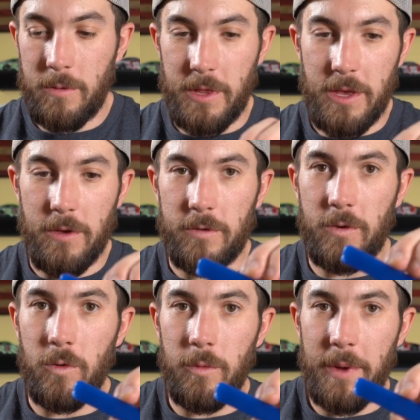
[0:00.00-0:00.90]
when they use
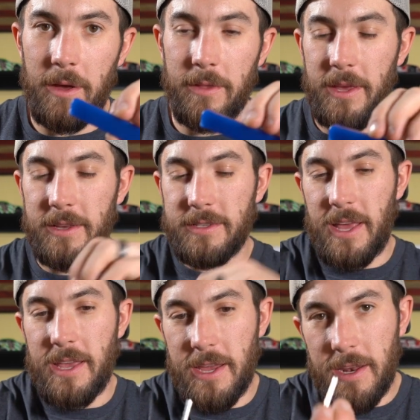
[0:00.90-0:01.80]
cool melt is
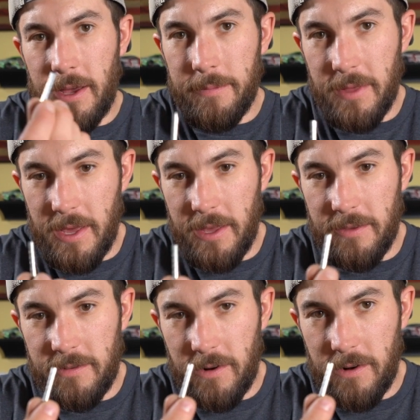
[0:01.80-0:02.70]
they heat up the
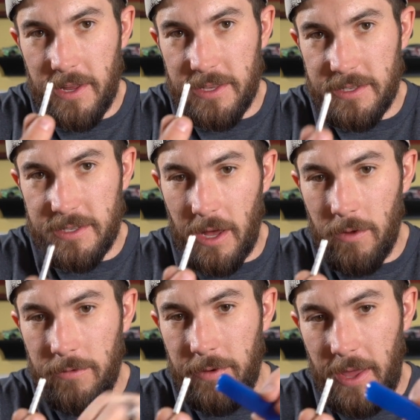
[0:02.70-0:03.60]
insert
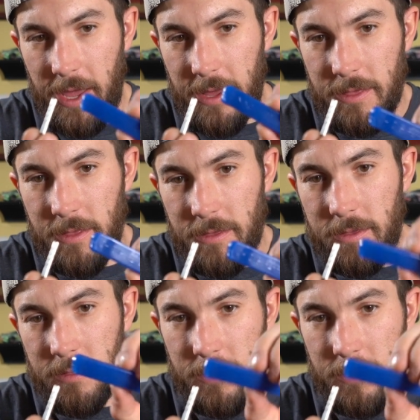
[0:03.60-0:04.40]
itself and